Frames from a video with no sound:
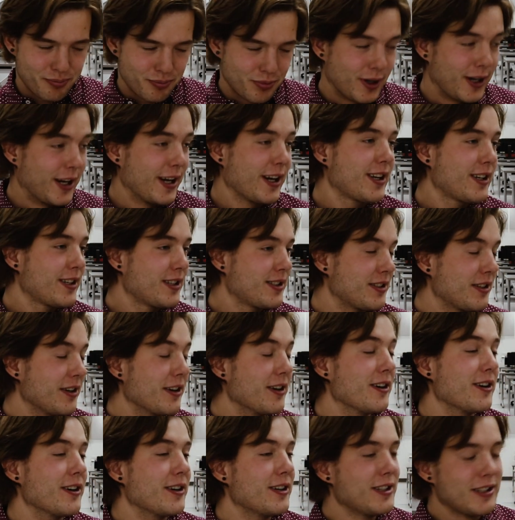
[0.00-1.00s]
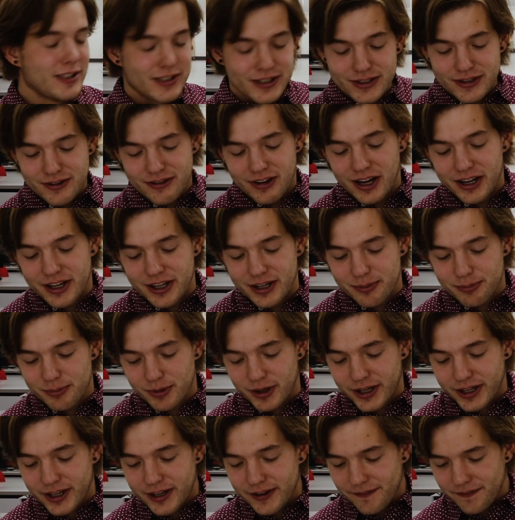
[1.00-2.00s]
brick, so I didn't
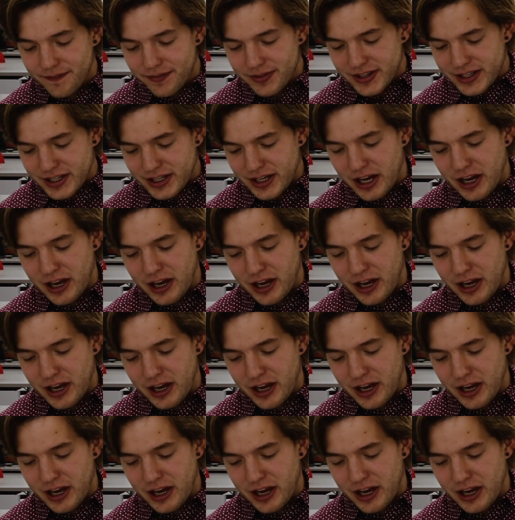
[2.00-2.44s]
bring it.